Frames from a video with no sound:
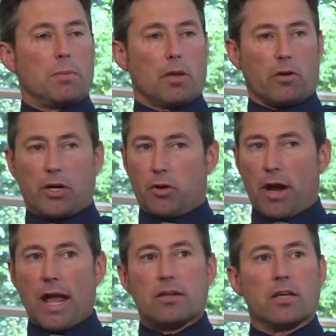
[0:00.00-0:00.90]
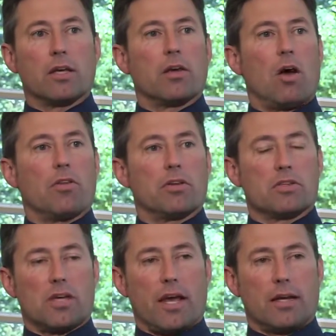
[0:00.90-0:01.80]
are interacting, all the
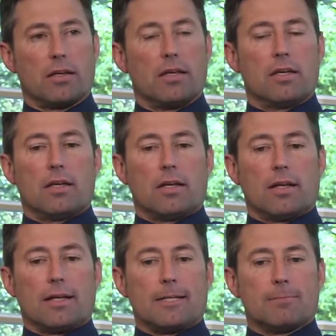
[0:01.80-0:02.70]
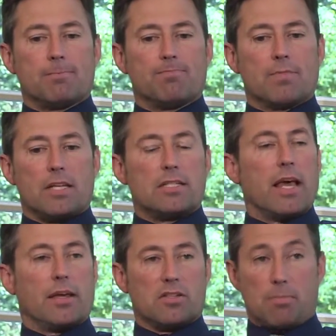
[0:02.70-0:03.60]
design
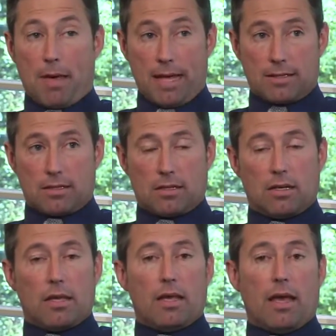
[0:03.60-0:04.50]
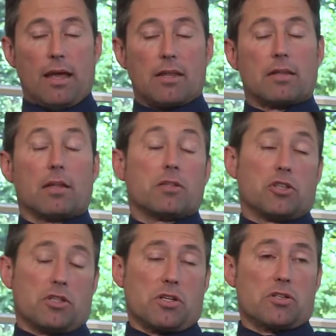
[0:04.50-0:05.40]
intent is met, and that the
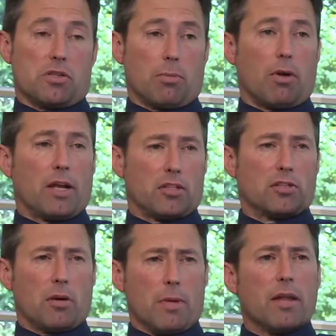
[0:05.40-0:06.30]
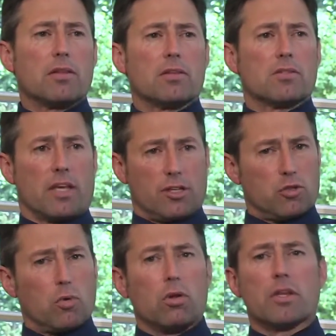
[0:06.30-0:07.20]
logistics of the project are met, the
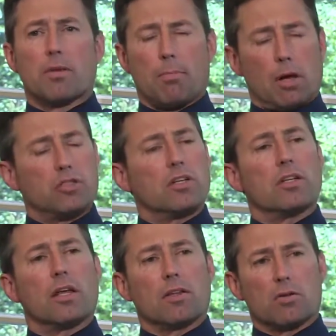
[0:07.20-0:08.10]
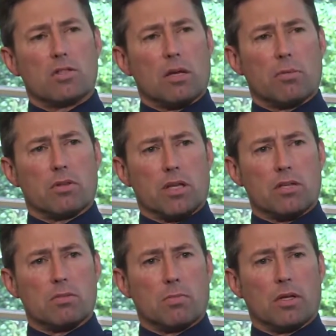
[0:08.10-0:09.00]
schedule and the budget and those type of
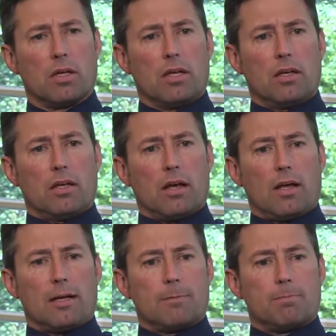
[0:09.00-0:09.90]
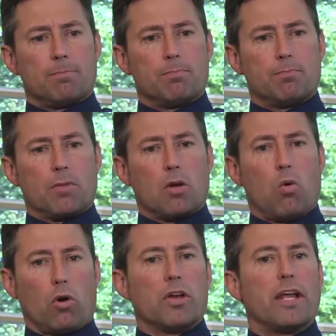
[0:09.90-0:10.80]
things. But the
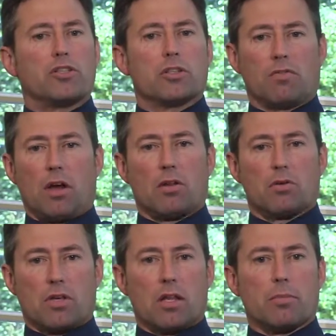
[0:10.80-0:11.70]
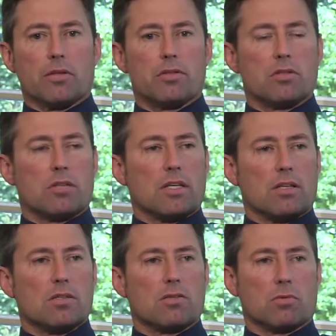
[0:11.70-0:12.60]
coordination of all those elements
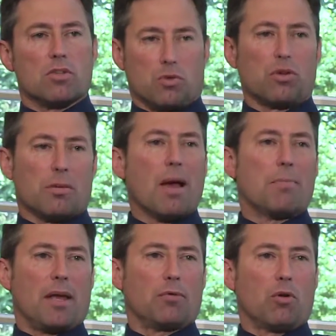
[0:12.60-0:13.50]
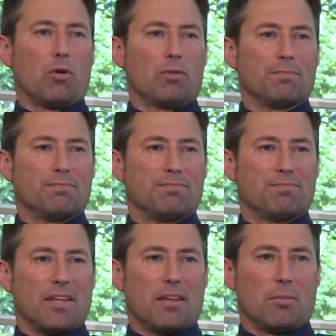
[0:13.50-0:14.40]
is really my main role
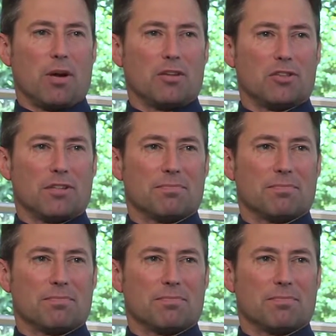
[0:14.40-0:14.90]
on the project.